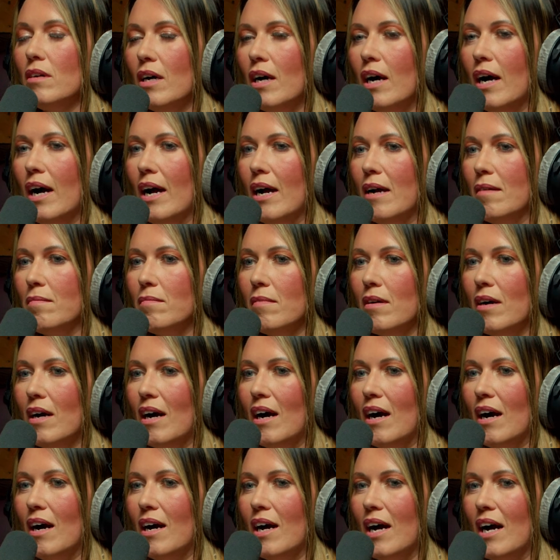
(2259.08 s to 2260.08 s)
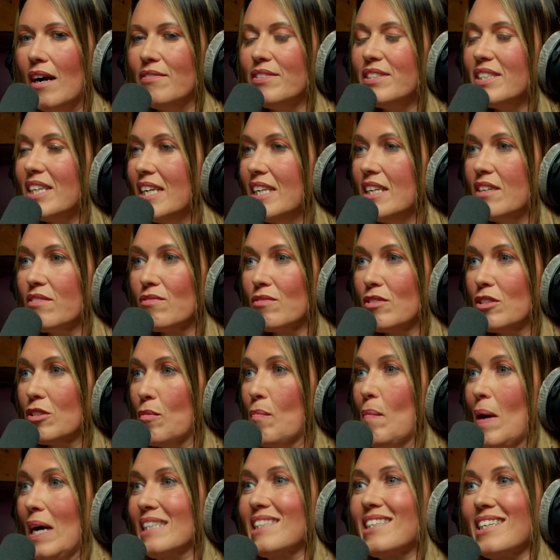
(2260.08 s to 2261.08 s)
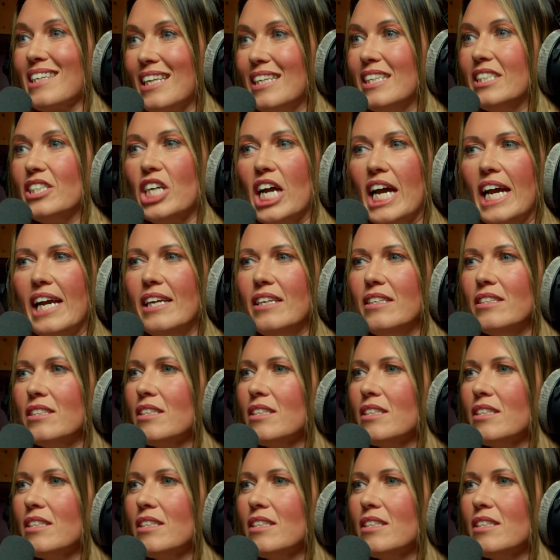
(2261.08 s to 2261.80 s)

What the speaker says: I've seen it dramatically change.